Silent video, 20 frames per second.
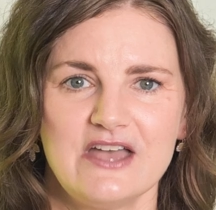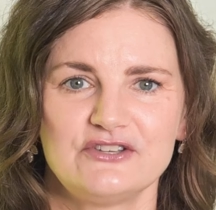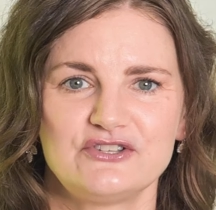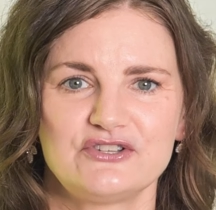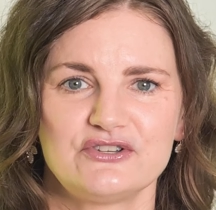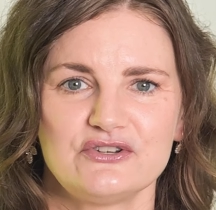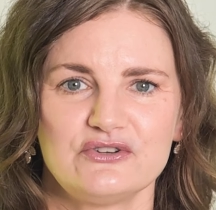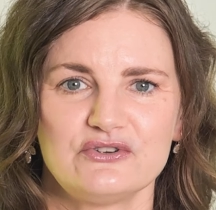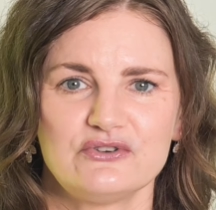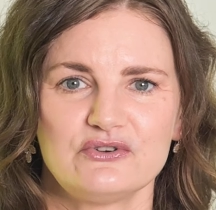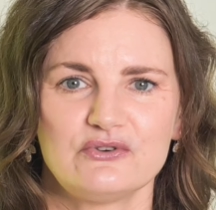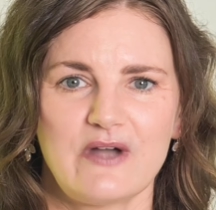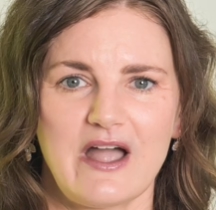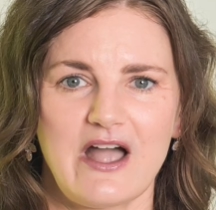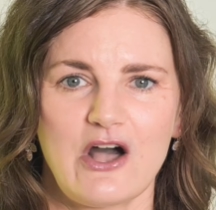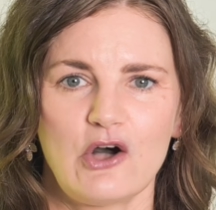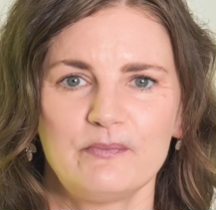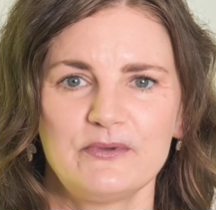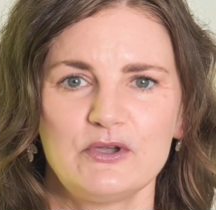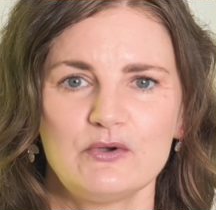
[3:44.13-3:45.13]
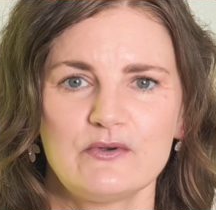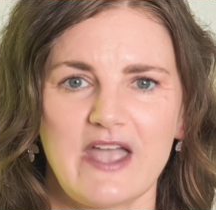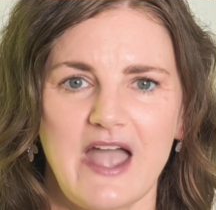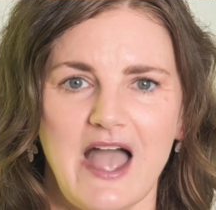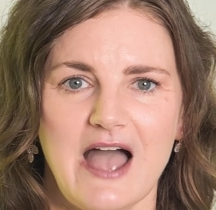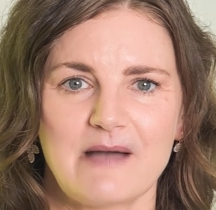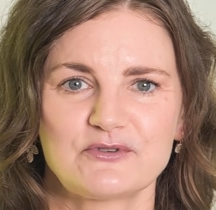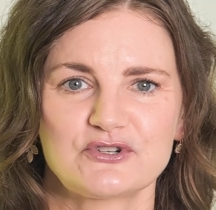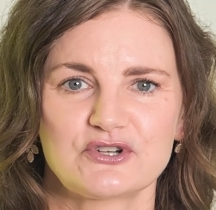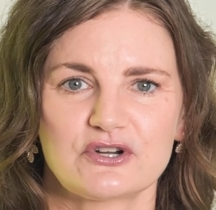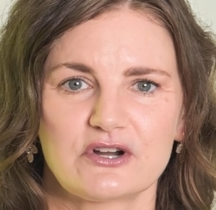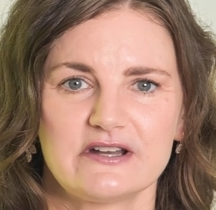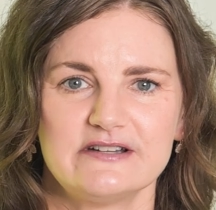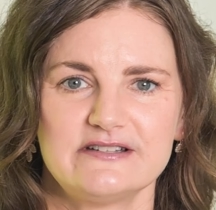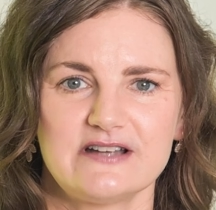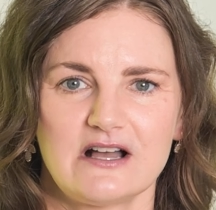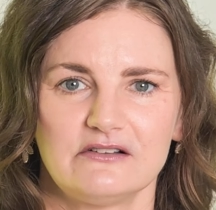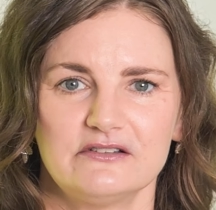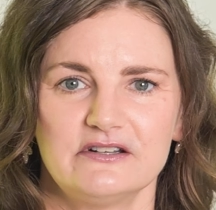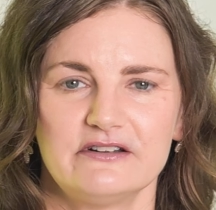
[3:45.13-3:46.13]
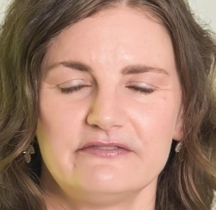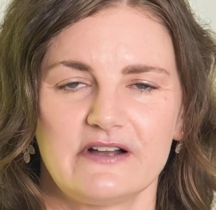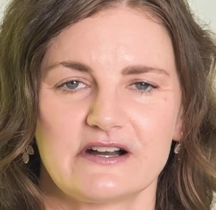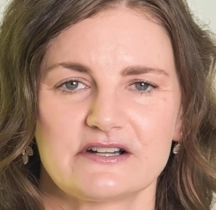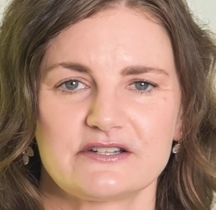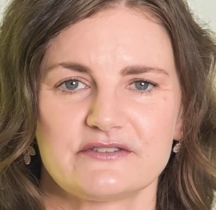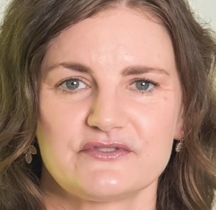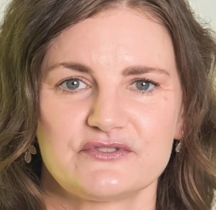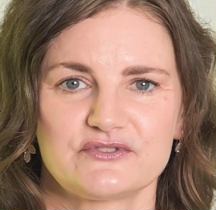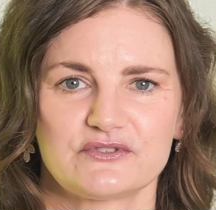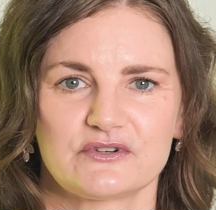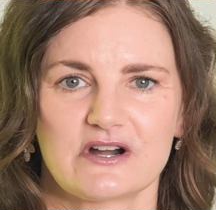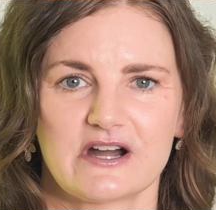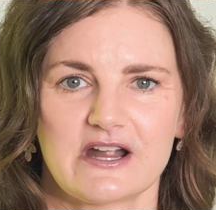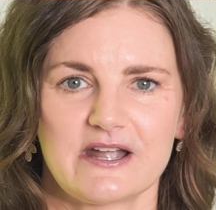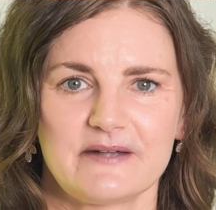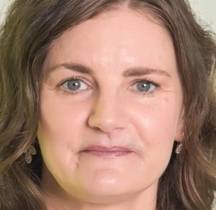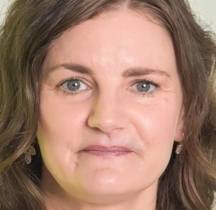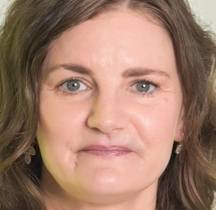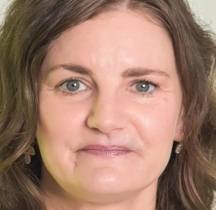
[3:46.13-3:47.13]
to help you capture and tell an effective story.